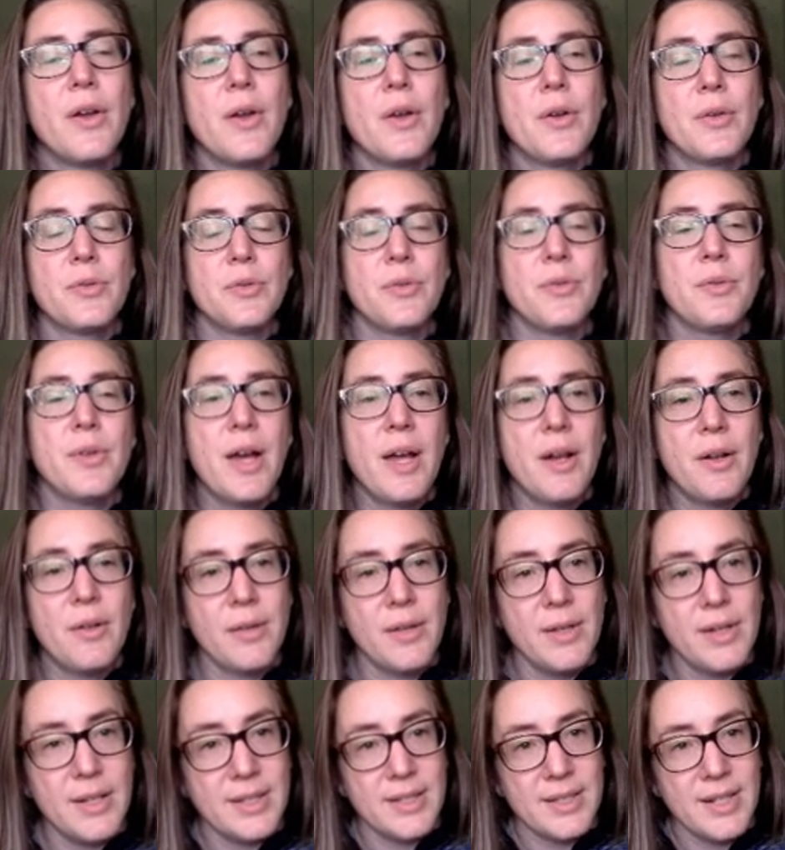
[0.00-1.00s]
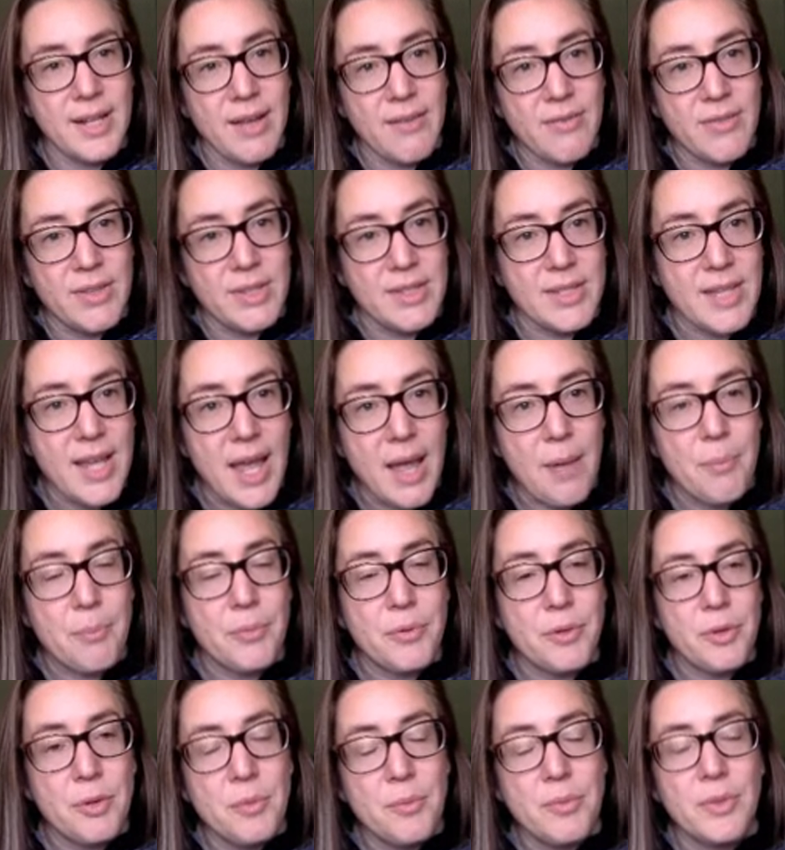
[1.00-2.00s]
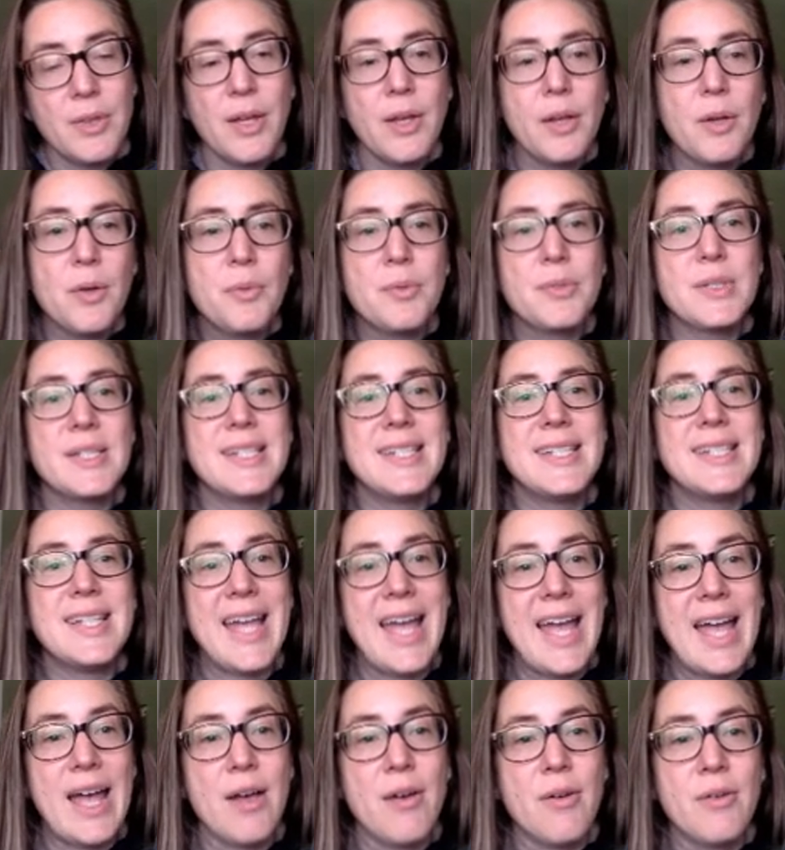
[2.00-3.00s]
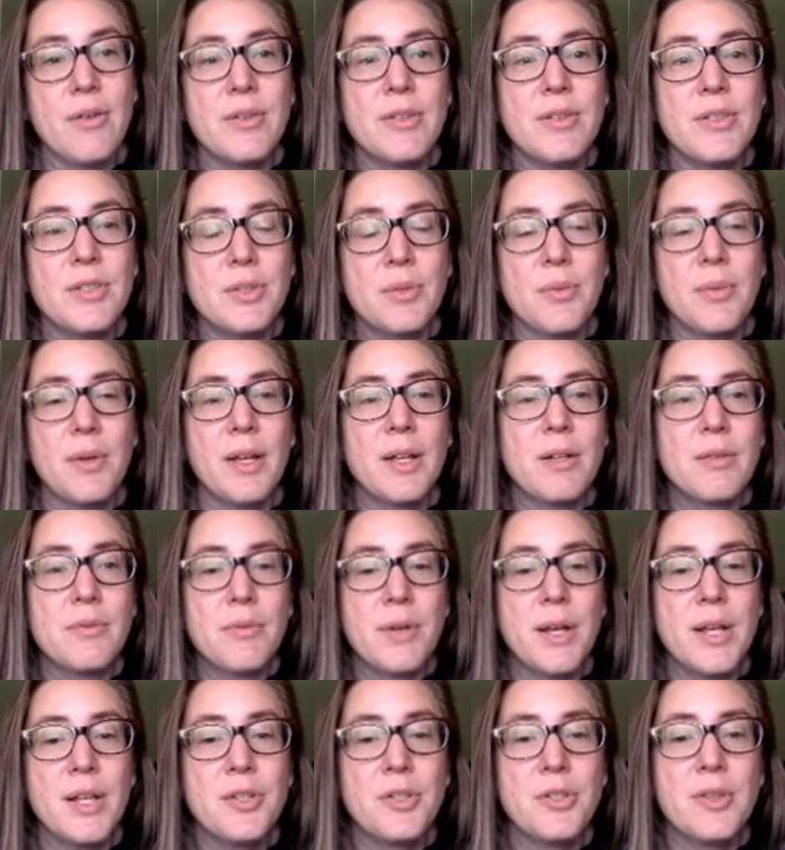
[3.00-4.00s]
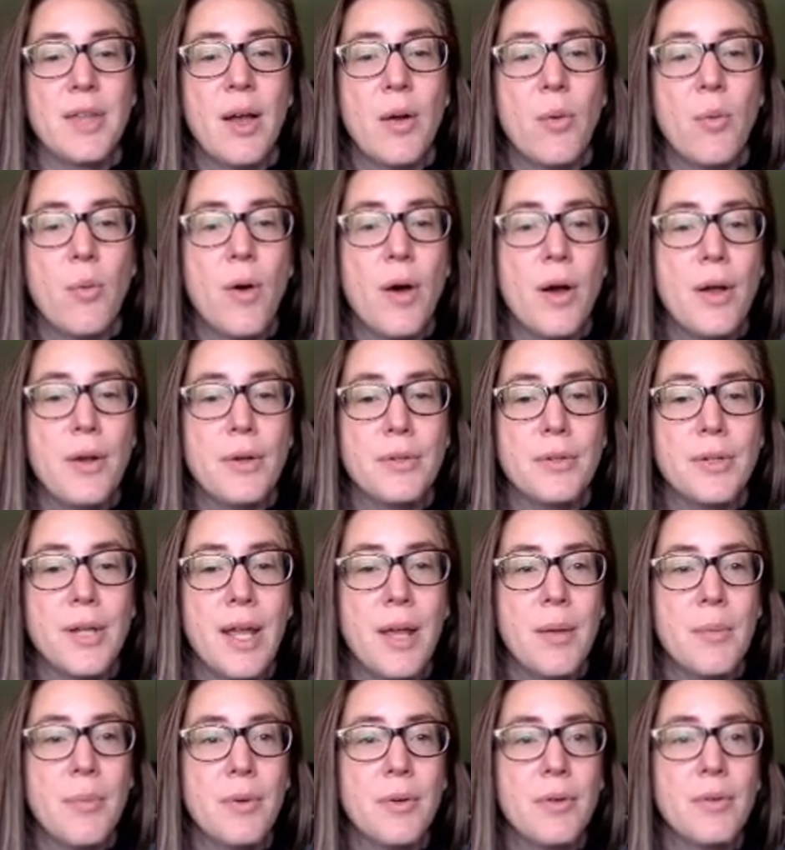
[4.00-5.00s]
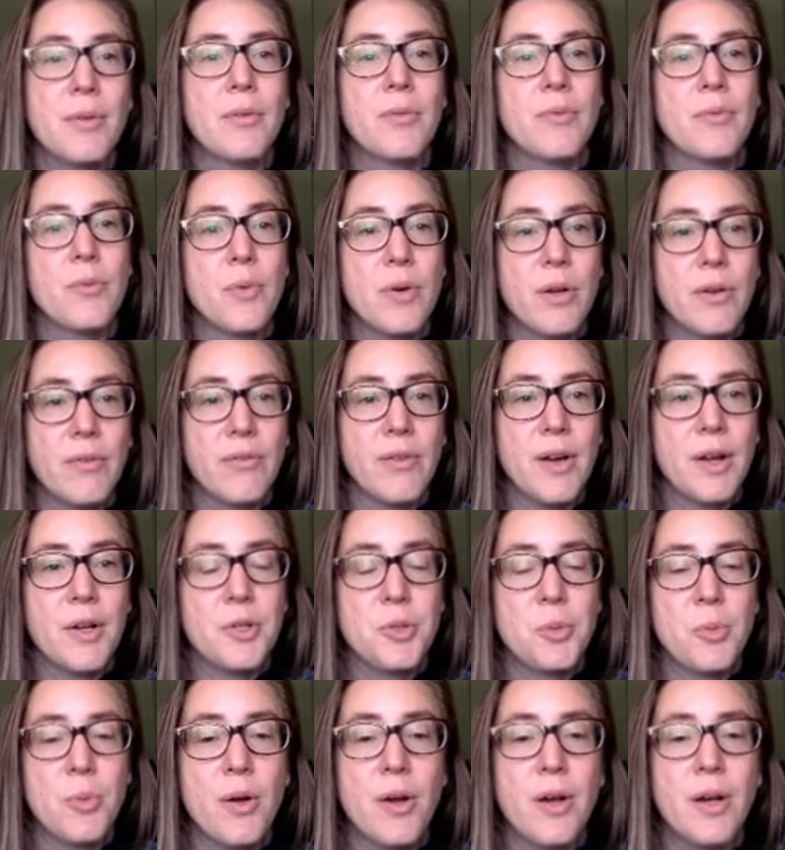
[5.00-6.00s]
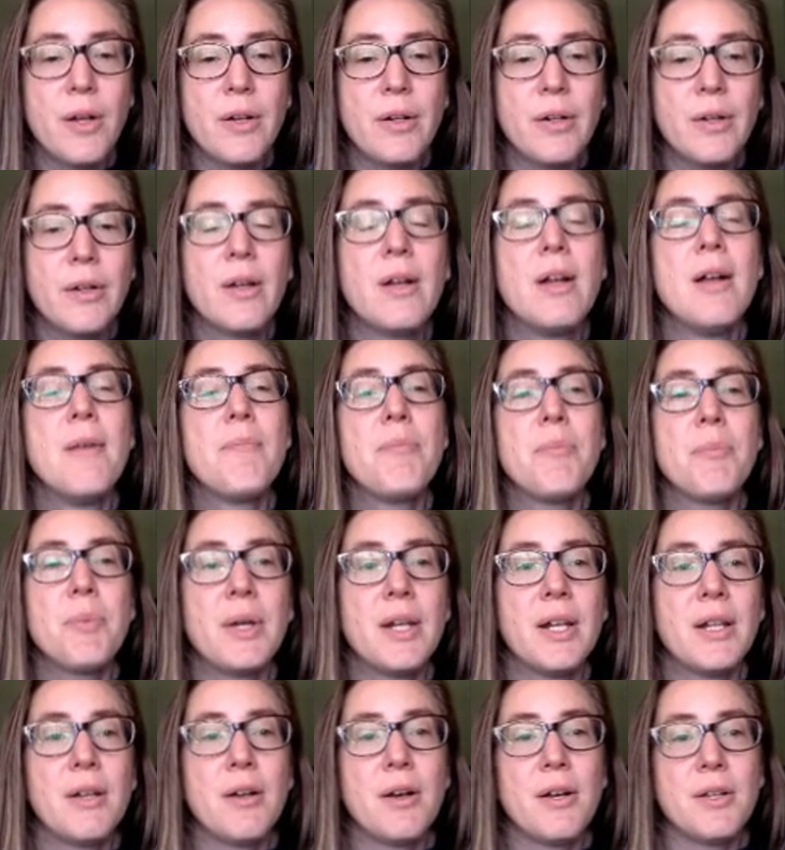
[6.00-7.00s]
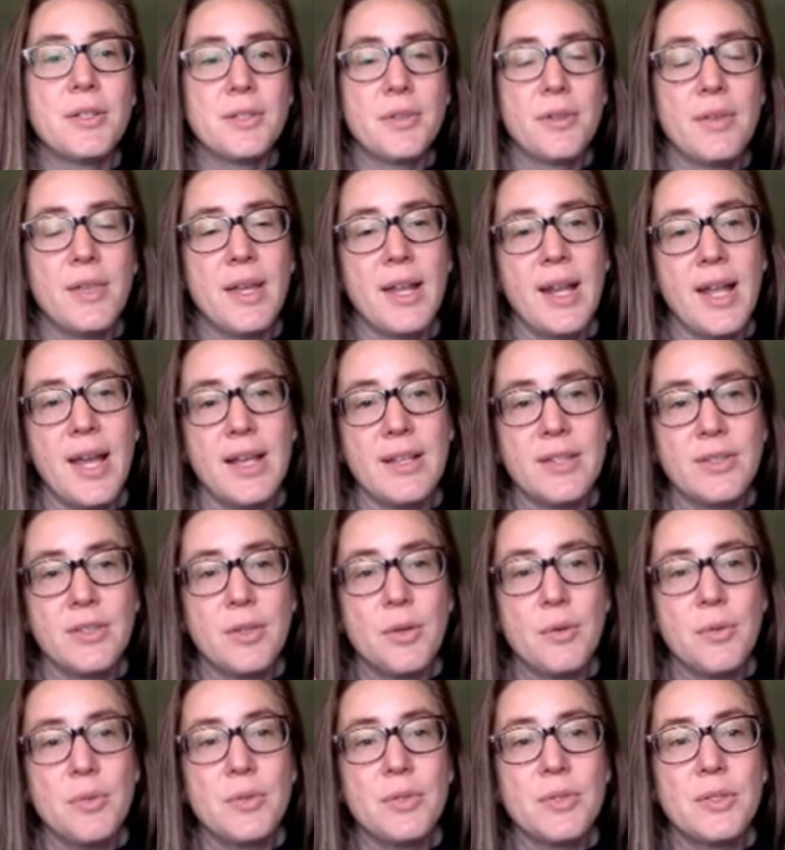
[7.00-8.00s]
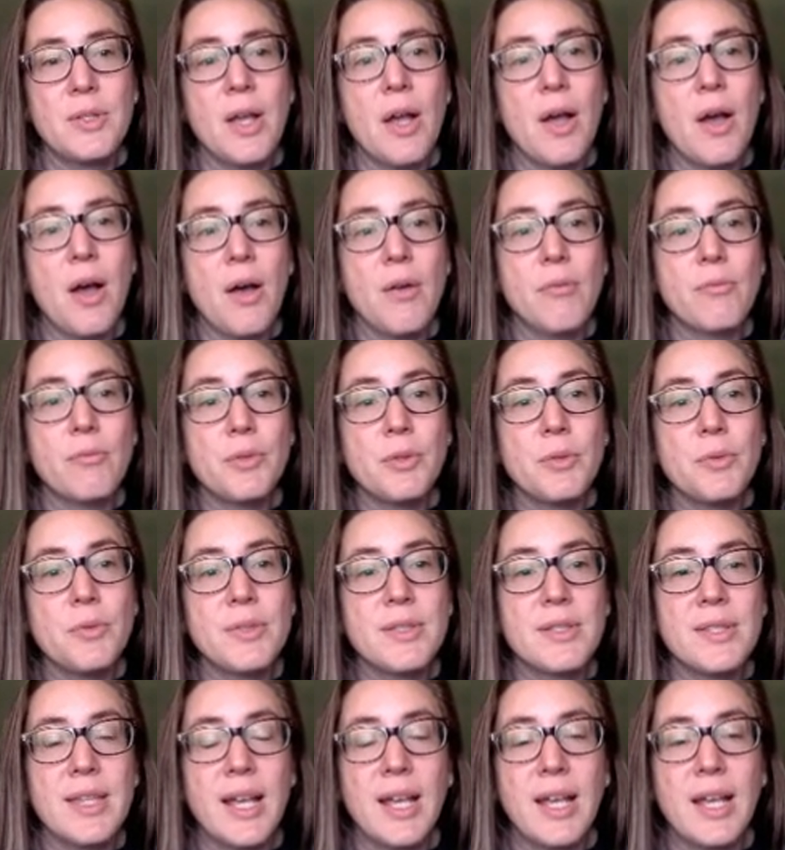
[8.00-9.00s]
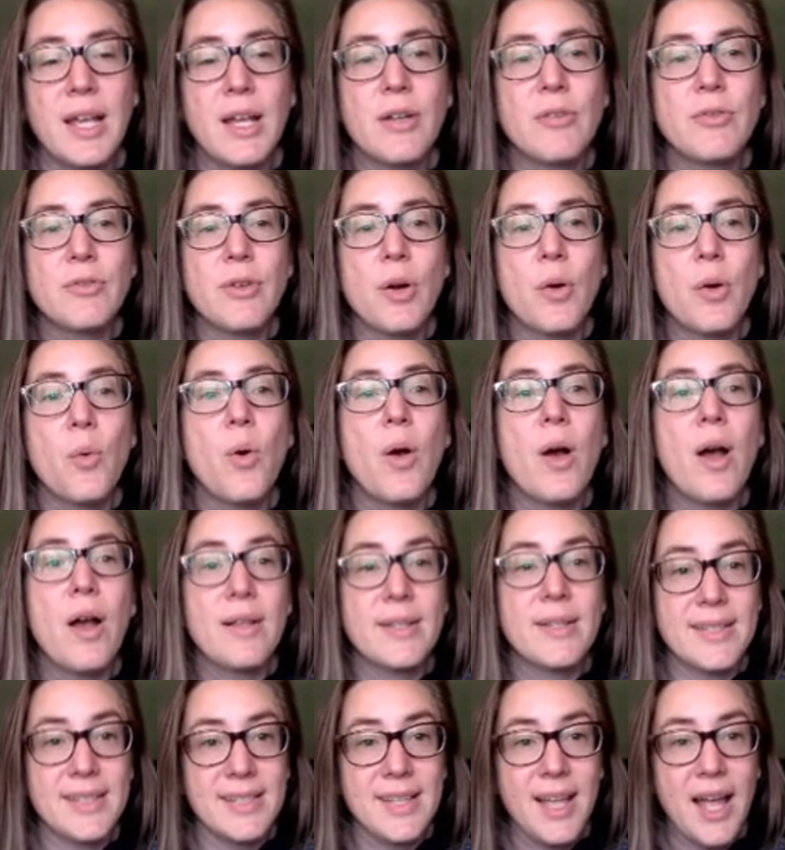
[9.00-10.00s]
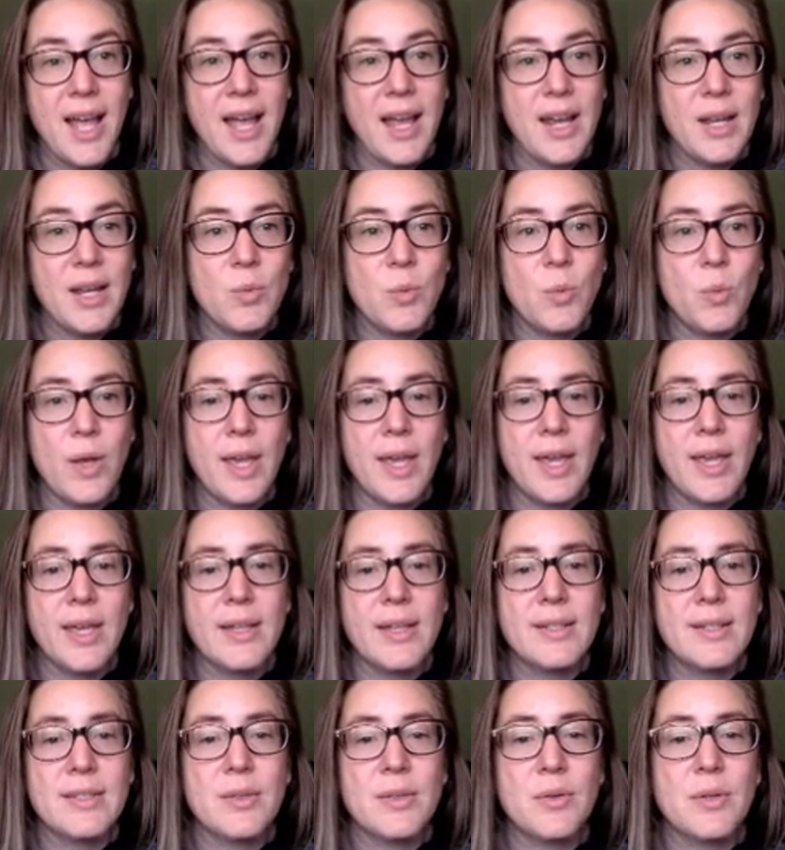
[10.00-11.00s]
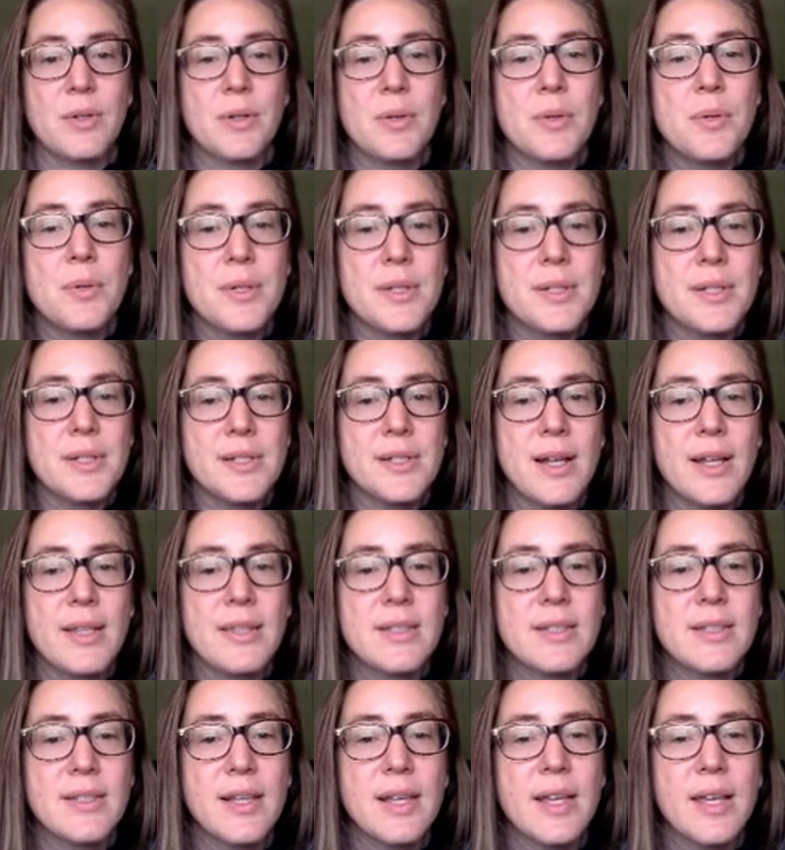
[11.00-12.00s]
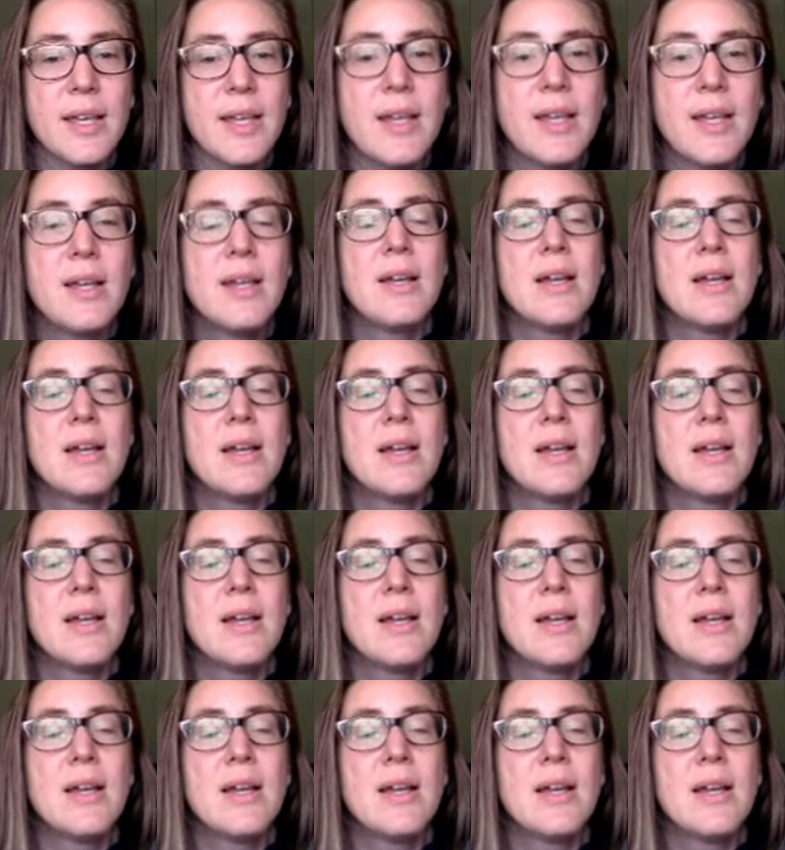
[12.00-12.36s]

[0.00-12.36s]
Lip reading: So not only does it have the tap root that goes down so it can reach that water table for fresh water, but it also then has those roots that can grow sideways or horizontally,